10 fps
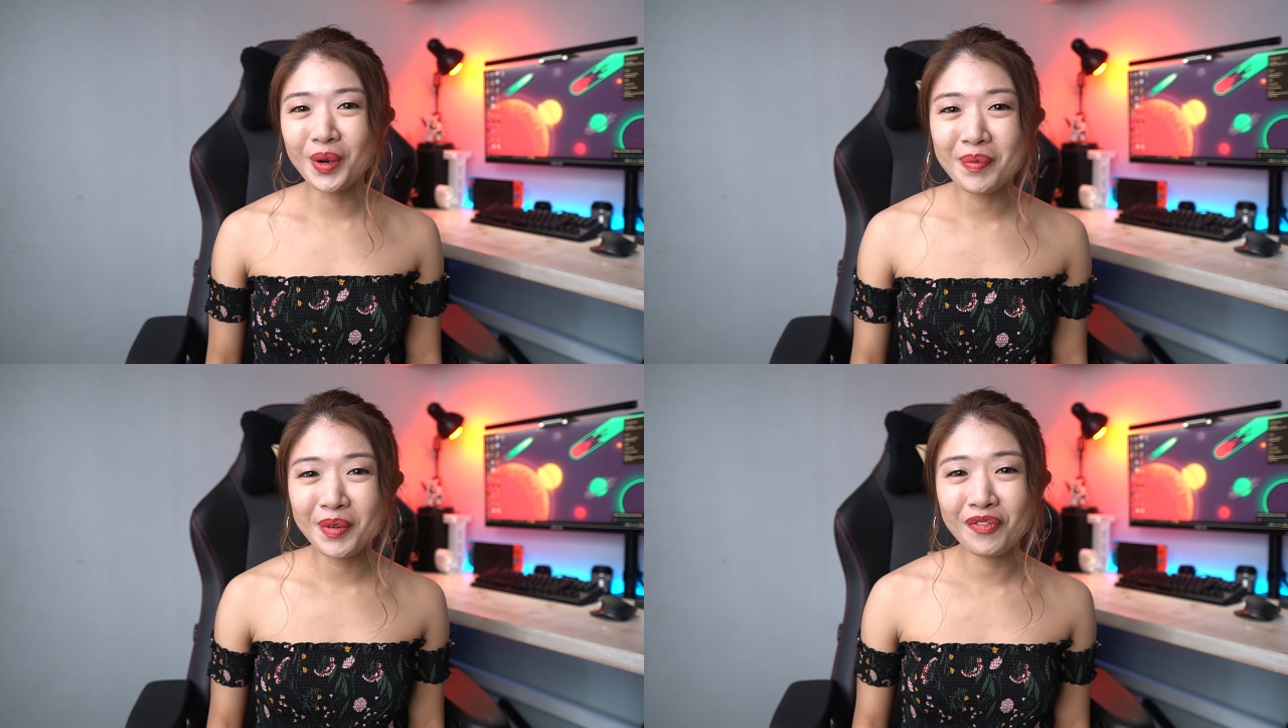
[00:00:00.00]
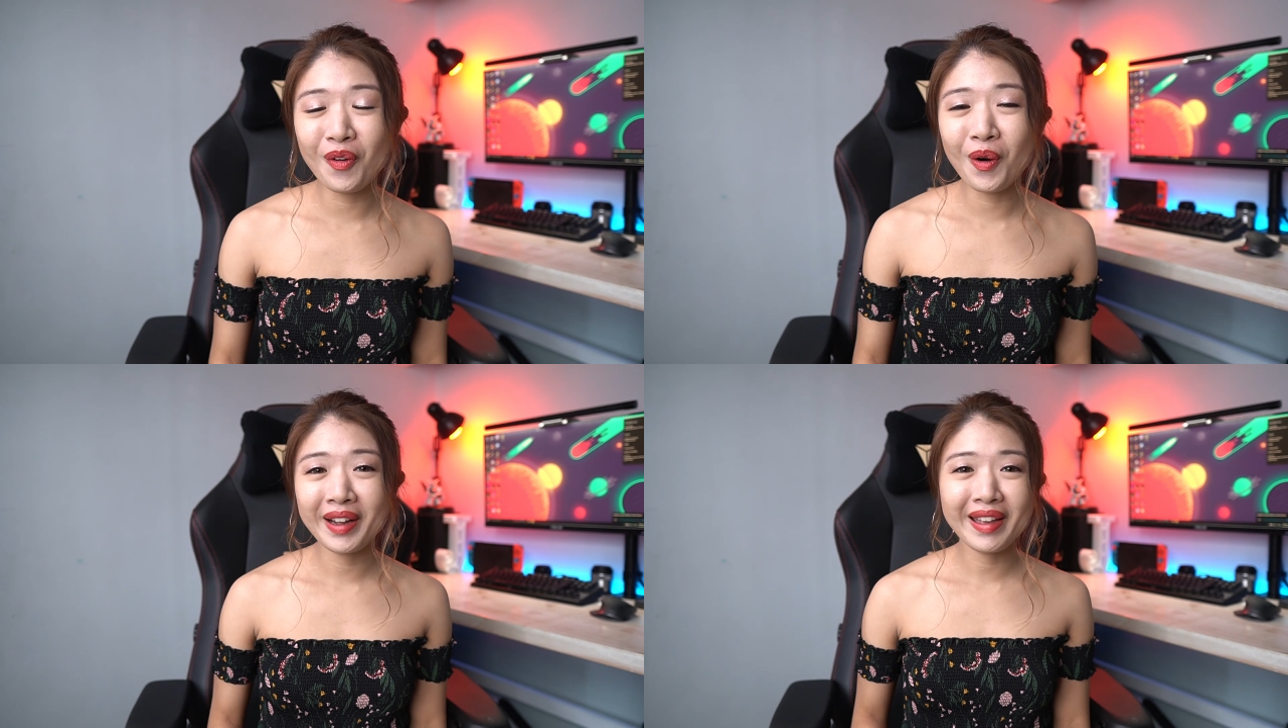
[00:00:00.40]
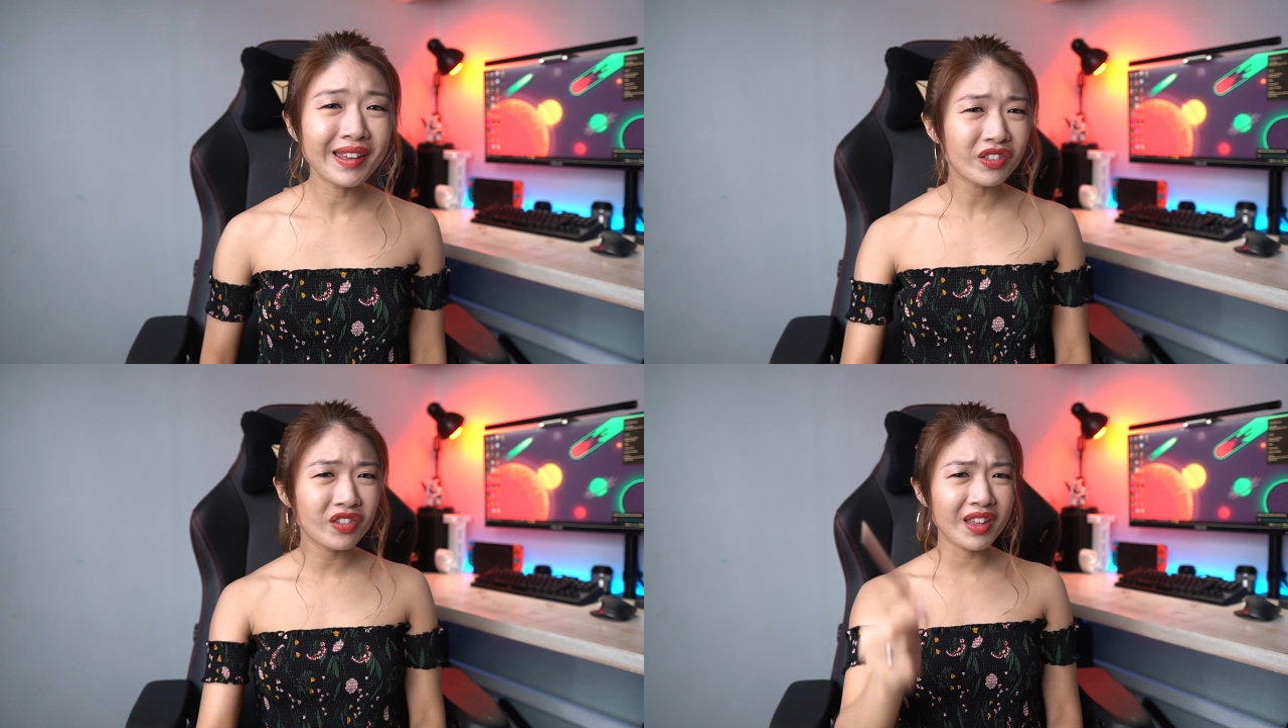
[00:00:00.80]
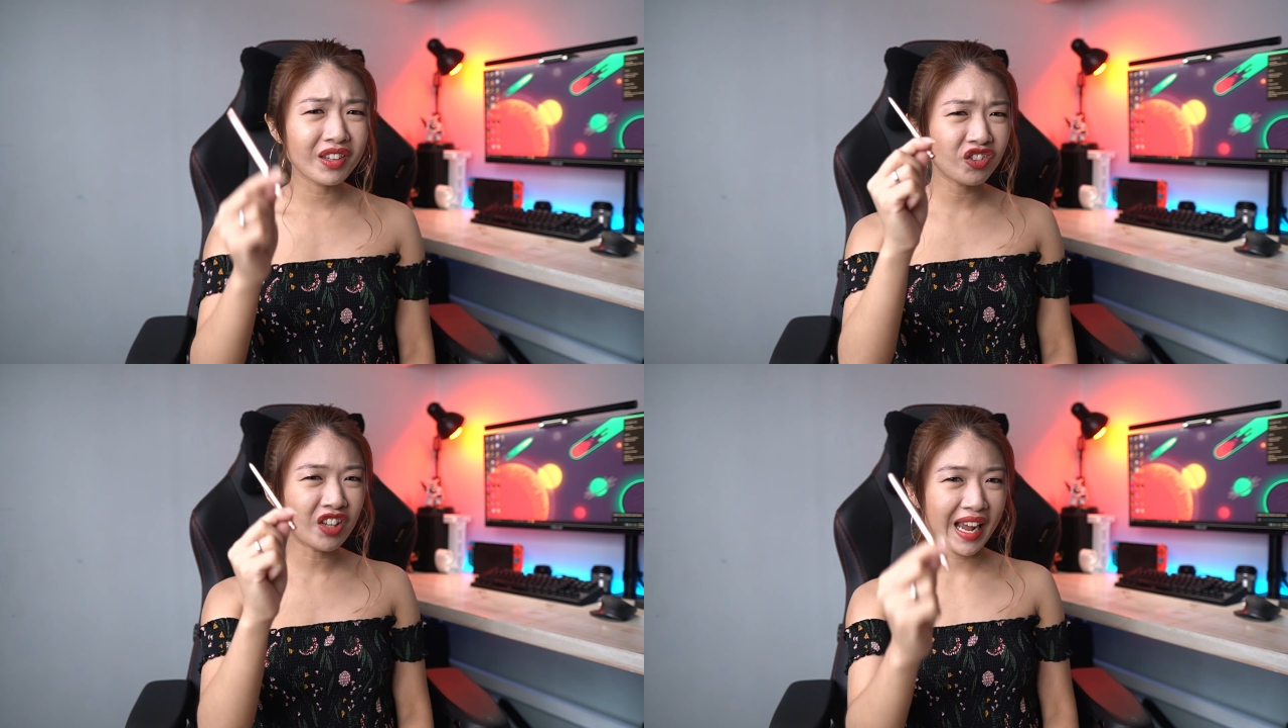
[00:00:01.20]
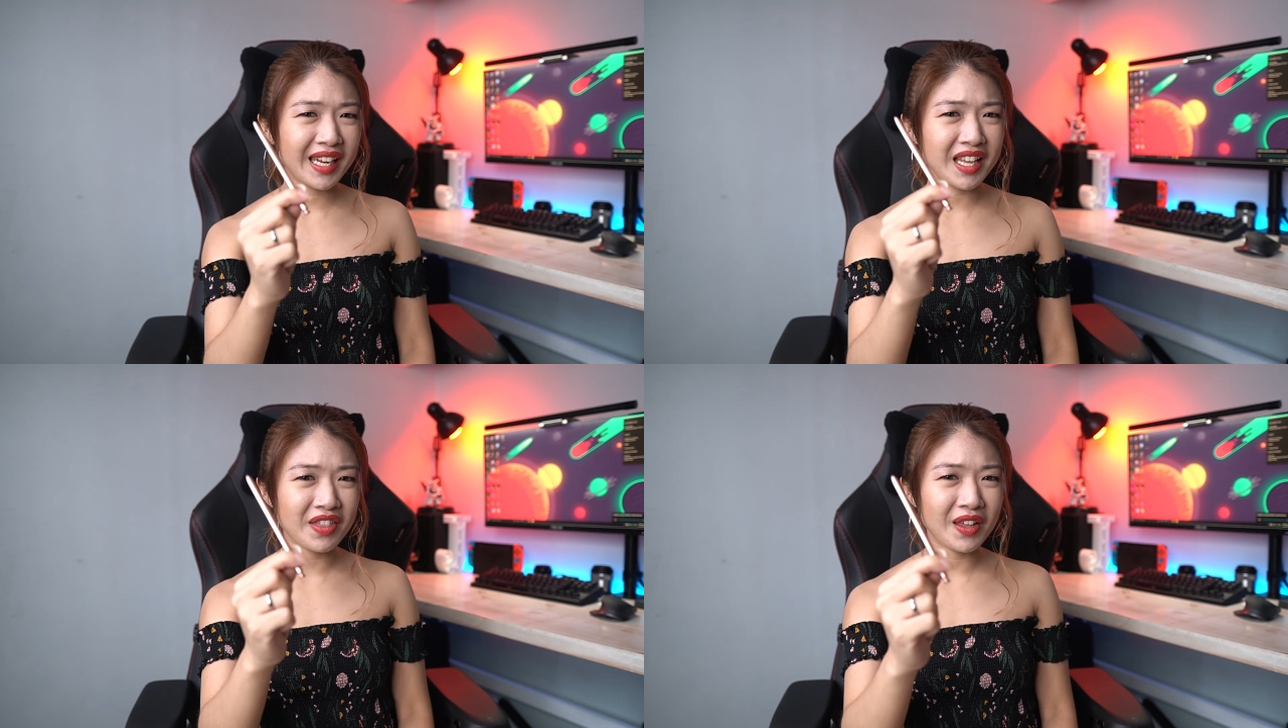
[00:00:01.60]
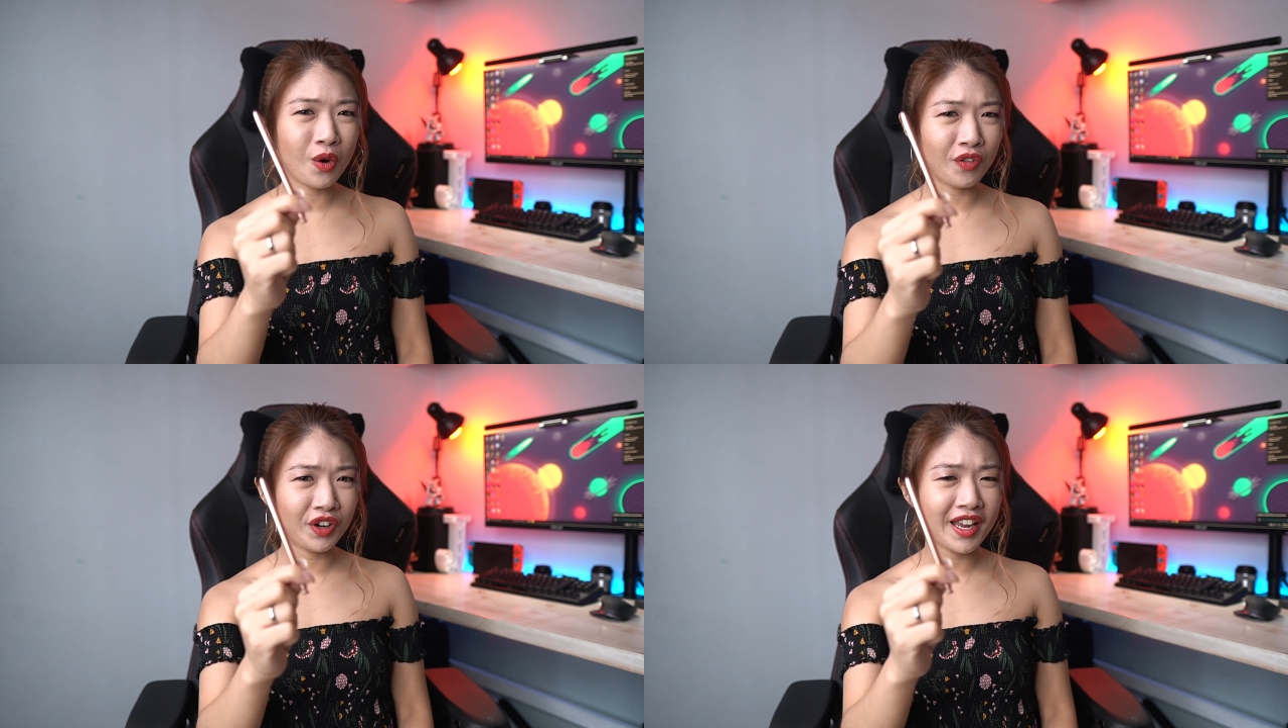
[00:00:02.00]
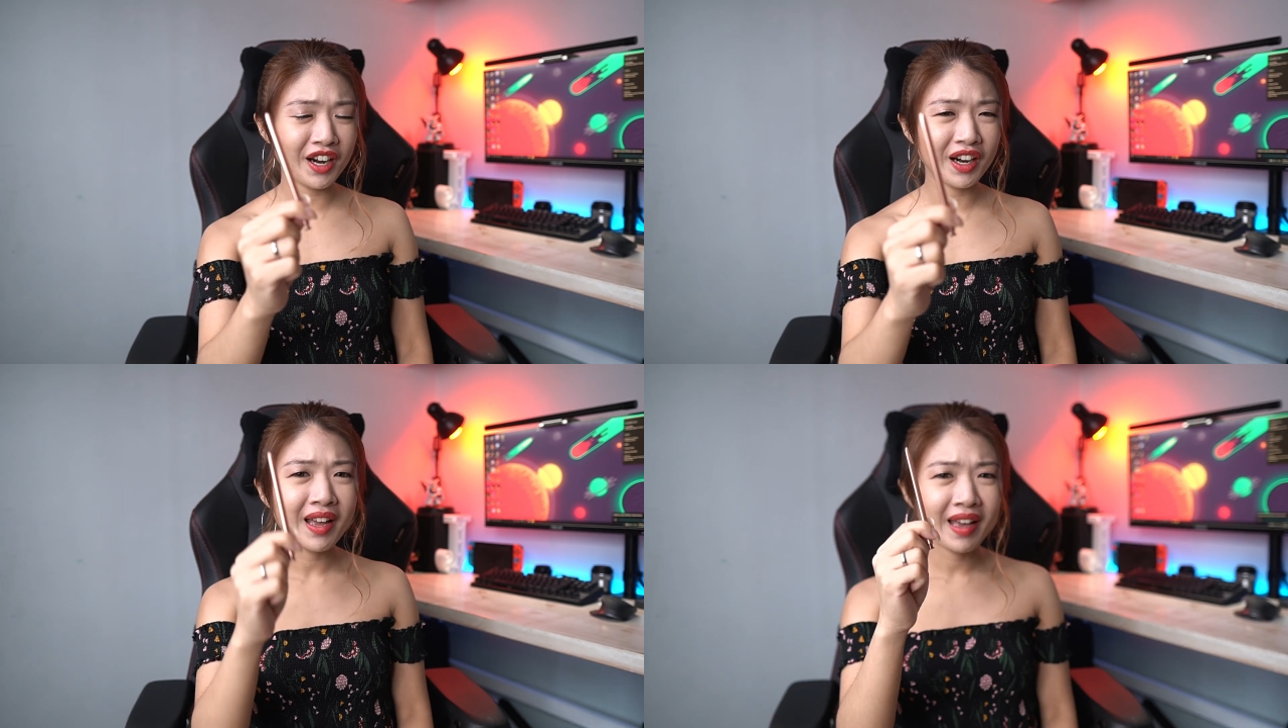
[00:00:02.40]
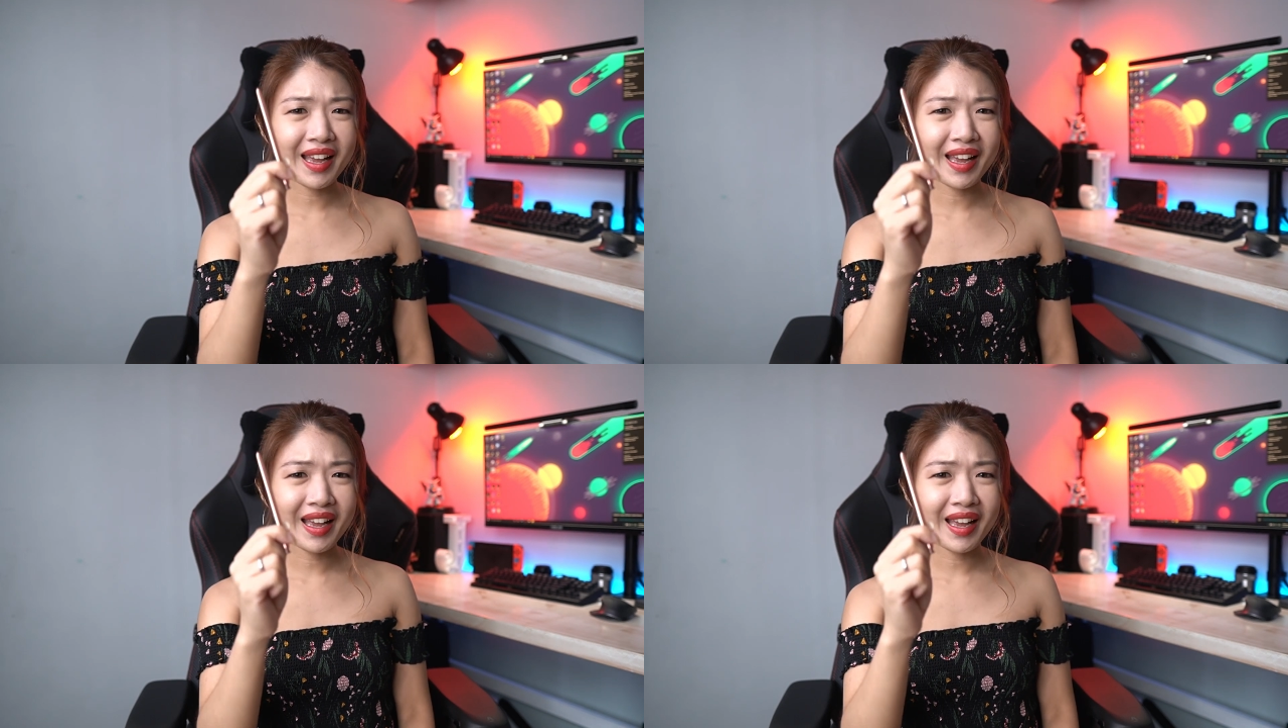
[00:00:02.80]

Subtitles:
number four is this tiny thing over here.